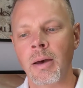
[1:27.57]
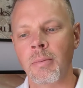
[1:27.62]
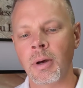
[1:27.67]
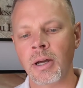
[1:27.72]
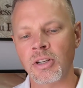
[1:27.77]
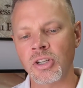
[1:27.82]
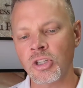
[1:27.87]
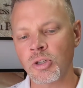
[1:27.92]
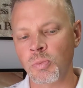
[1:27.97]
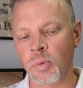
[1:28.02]

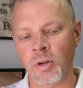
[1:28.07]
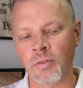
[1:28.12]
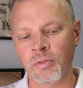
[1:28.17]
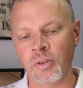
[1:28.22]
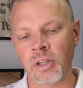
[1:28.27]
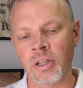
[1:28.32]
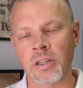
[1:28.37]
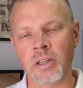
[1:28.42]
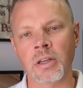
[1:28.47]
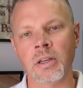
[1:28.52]
But just
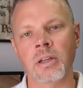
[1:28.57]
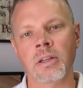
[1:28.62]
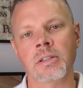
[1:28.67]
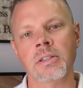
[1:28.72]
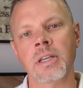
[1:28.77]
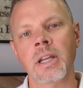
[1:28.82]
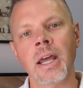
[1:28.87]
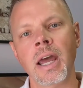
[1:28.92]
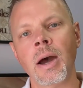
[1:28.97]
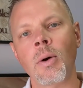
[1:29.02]
briefly, the,
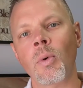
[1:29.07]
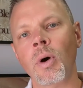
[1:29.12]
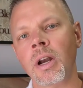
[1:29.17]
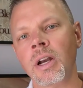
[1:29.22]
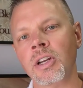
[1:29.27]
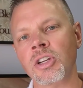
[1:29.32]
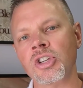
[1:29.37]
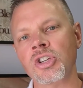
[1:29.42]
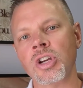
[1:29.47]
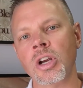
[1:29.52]
today I
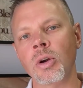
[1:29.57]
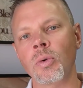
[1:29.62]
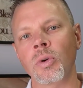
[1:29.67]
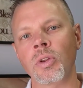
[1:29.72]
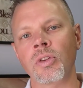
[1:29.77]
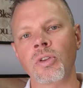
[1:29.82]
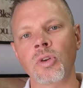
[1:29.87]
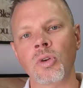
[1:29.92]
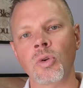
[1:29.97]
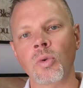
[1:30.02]
wanted to share
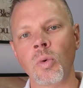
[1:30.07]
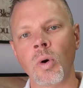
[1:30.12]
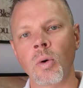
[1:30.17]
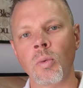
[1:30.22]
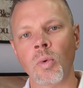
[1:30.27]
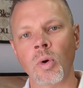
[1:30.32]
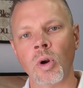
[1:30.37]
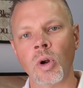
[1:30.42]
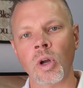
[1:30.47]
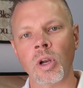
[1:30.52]
with you
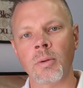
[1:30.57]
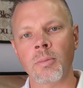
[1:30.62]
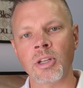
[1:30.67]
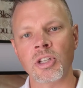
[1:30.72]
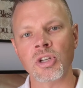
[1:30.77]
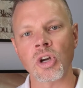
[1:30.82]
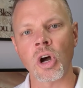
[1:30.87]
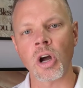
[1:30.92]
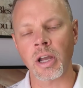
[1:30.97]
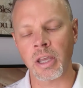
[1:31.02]
what we're going to
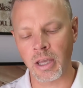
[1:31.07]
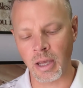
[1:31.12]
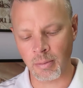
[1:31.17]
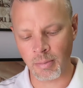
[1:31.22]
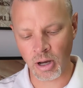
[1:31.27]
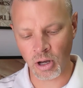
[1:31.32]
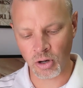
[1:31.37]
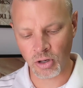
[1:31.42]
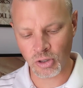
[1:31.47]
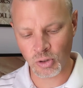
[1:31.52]
be talking
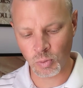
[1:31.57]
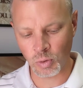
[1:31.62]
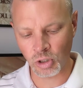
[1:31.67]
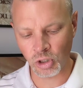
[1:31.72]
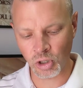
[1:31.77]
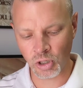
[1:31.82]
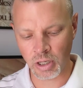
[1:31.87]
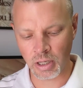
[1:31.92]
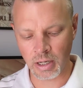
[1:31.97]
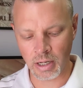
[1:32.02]
about as we
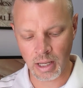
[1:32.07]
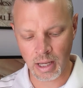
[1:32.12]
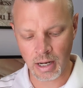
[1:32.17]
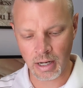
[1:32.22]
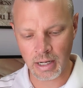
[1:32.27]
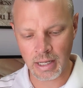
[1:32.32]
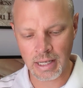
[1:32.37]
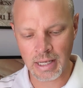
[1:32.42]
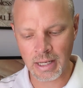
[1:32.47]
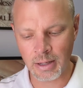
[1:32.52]
look at,
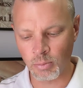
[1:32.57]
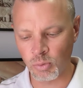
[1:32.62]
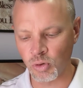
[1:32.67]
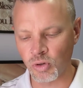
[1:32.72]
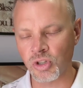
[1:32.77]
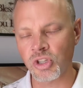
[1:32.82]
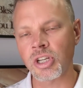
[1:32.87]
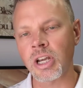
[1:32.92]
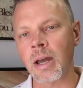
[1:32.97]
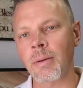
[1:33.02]
at
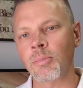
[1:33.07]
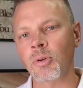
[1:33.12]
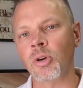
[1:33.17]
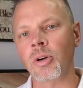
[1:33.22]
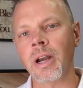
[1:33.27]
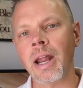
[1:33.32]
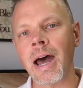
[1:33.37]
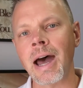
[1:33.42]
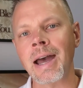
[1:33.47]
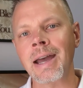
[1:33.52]
Hebrews chapter
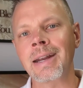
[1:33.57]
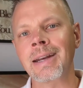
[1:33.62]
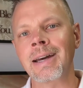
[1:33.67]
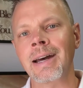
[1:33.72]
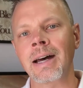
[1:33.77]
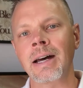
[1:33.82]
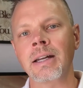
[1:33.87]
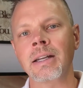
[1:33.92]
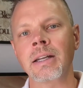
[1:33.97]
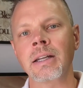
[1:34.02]
nine
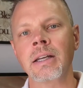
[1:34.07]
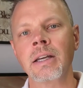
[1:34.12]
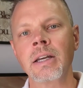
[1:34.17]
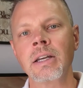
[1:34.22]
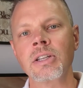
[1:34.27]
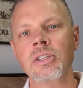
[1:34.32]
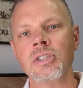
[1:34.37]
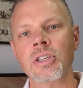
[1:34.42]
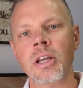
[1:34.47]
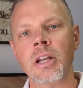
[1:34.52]
on
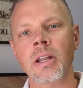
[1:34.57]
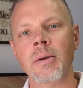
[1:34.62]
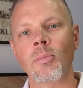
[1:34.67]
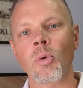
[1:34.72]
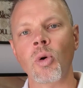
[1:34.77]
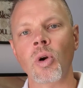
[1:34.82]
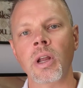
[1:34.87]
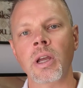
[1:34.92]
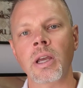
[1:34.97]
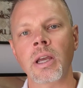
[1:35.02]
Sunday
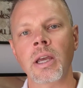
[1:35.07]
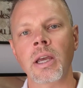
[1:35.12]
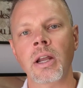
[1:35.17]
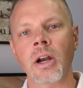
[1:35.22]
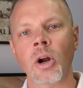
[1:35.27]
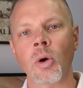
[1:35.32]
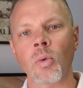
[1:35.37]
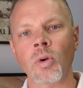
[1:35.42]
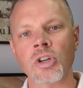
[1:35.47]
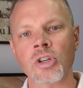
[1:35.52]
morning
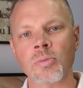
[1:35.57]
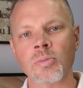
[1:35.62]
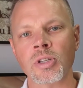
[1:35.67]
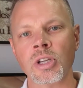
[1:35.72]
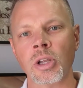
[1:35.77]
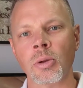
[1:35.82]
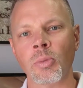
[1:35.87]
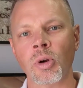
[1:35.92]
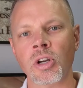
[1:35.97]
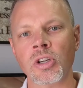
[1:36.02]
in our worship
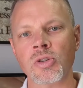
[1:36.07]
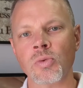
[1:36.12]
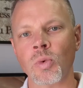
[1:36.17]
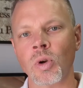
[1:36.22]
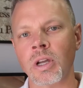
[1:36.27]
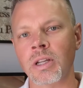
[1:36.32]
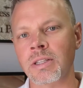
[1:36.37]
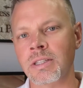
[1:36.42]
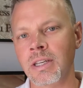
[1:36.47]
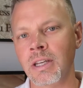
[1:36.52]
celebration.
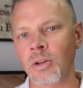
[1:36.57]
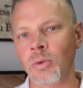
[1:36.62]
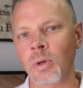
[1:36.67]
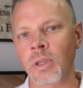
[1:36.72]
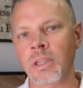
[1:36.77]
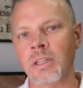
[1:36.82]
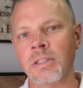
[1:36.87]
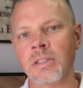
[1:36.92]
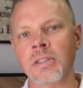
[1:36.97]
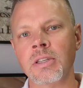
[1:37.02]
We're
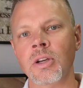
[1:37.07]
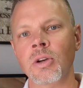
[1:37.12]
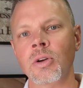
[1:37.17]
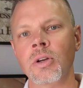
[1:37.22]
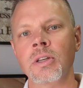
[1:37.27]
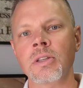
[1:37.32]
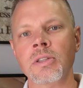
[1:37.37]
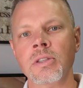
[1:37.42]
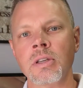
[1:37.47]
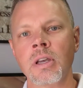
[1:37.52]
continuing this
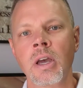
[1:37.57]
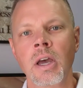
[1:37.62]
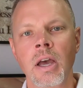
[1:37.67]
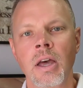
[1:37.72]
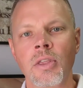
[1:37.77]
series,